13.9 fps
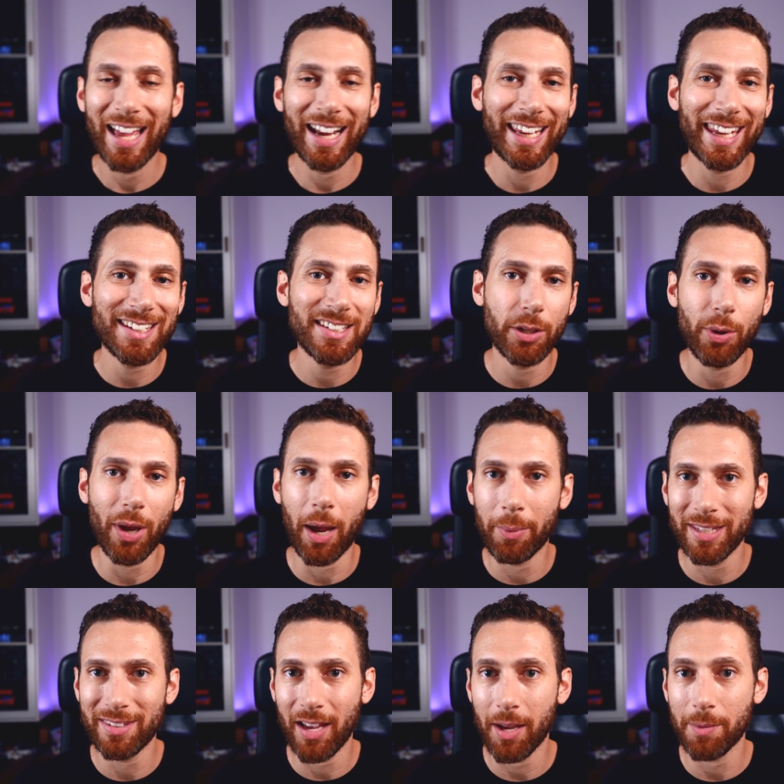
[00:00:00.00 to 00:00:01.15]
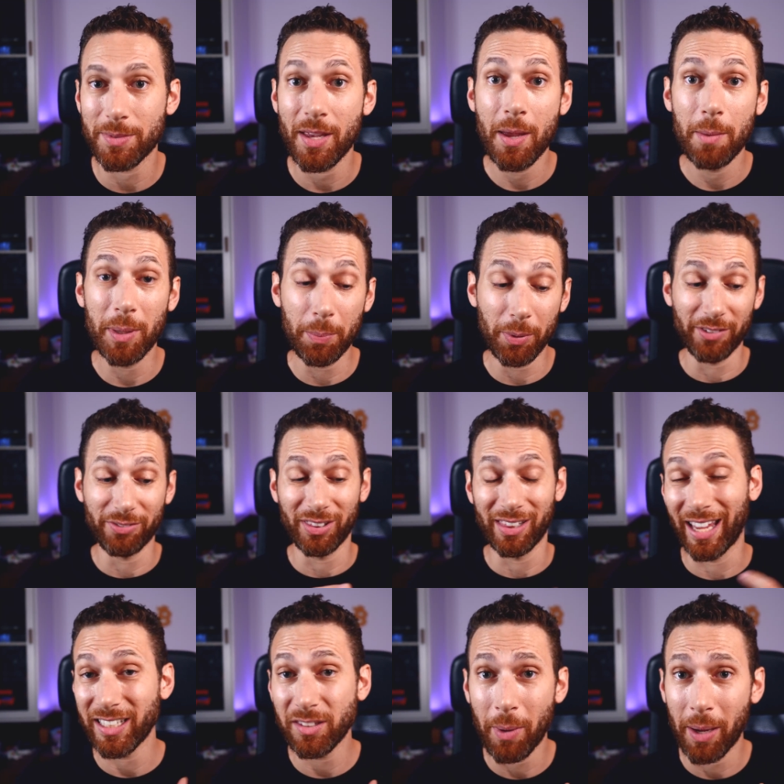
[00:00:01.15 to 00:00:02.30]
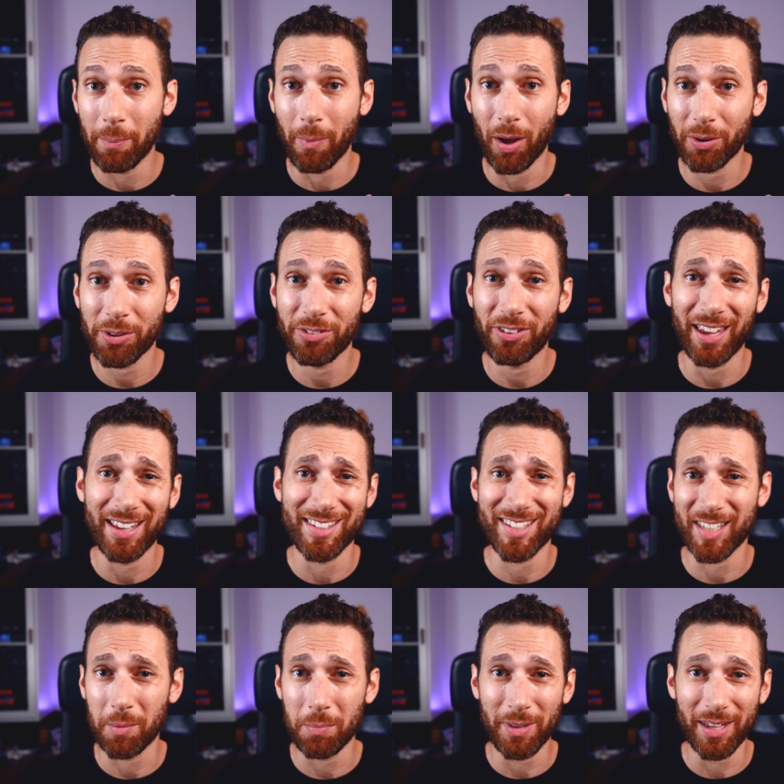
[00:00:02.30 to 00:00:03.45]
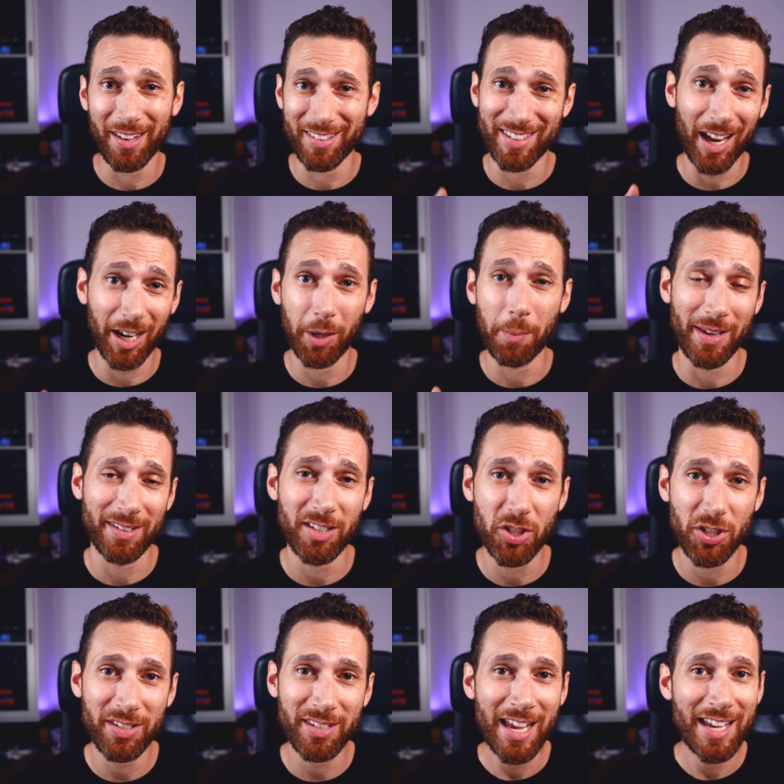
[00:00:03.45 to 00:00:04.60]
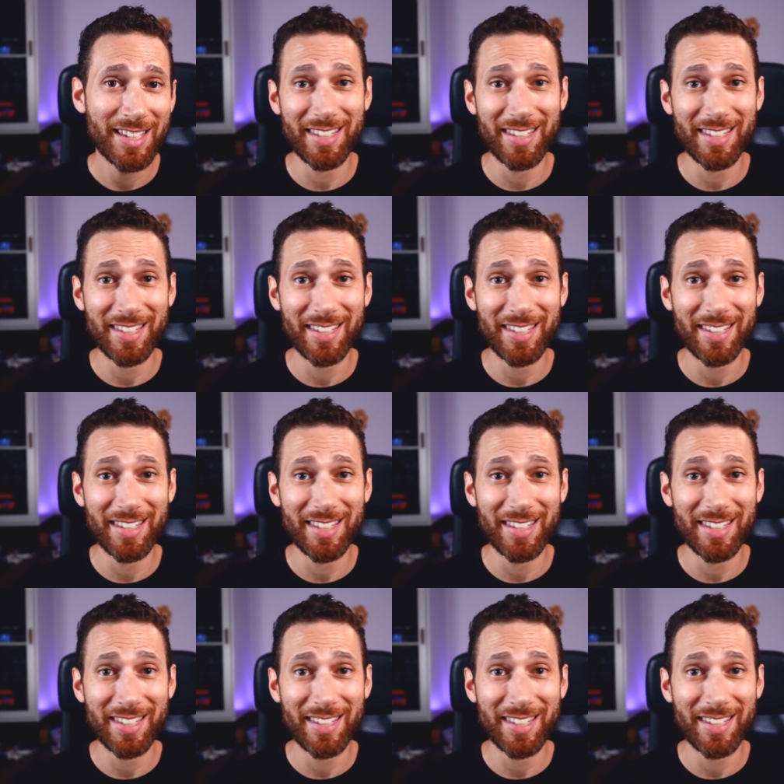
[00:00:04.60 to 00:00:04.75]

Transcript: And I can't tell you how many times people have liked my models and sent me entire messages